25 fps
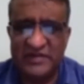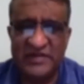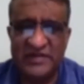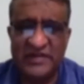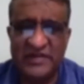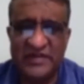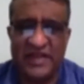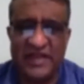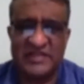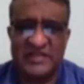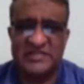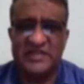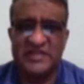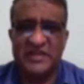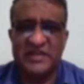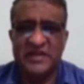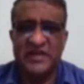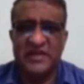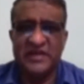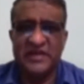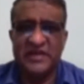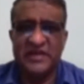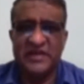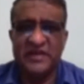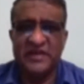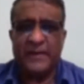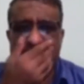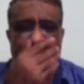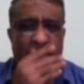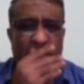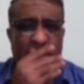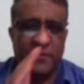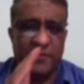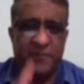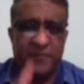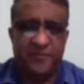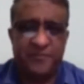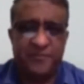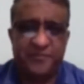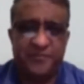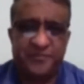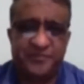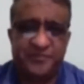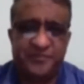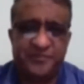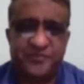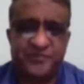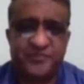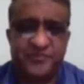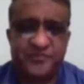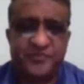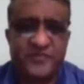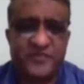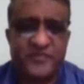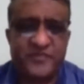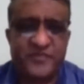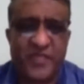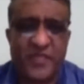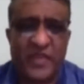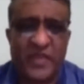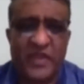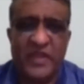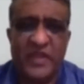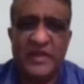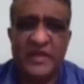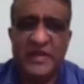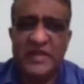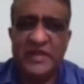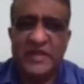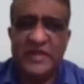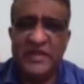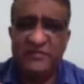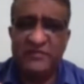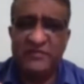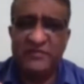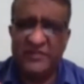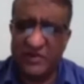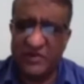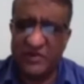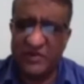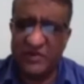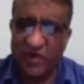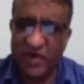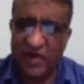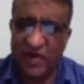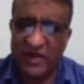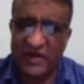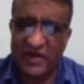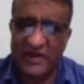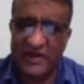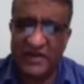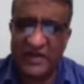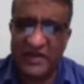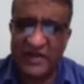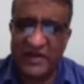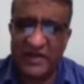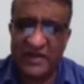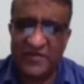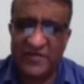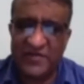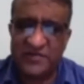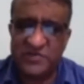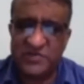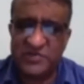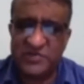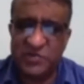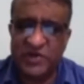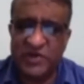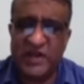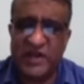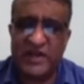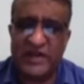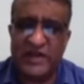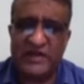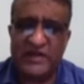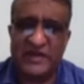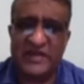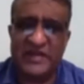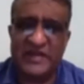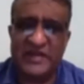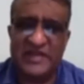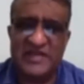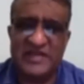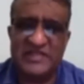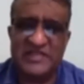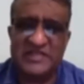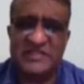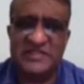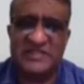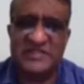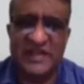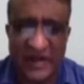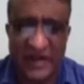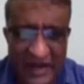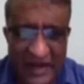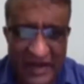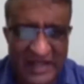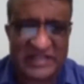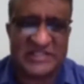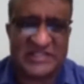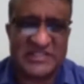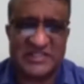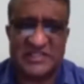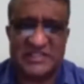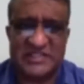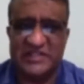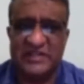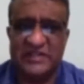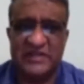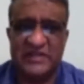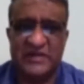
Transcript: Yes. Now, if the quality of student is less,